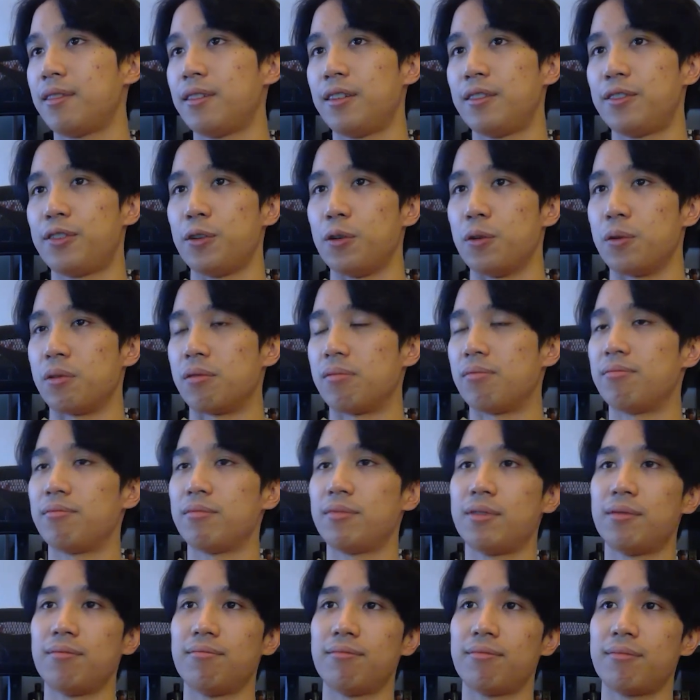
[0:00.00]
So
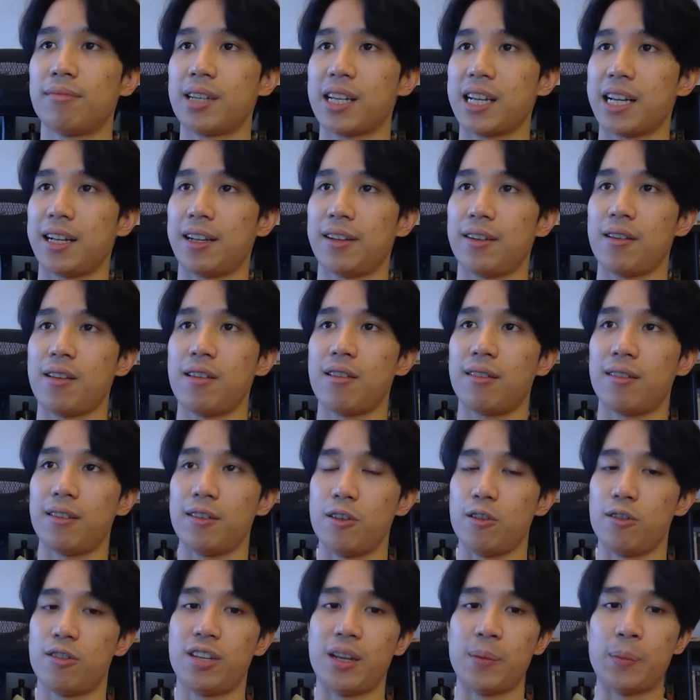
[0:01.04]

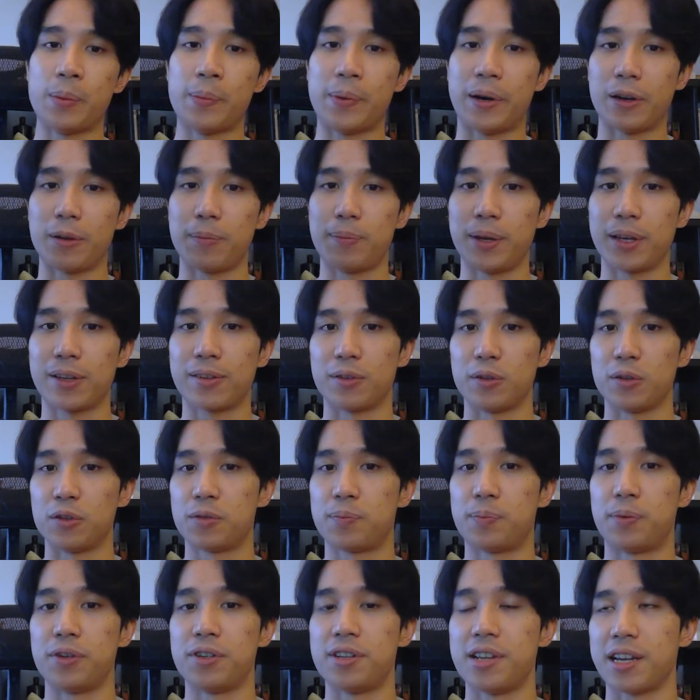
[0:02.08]
same amount of
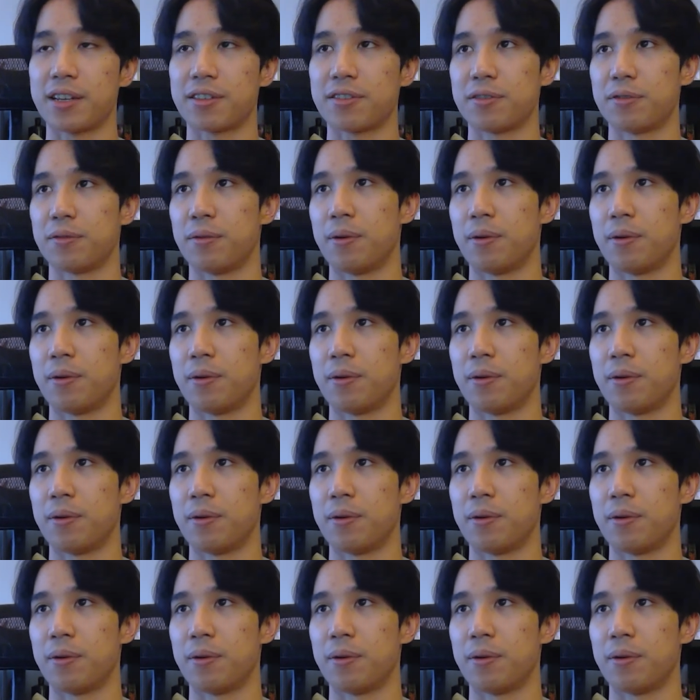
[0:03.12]
pixels per texture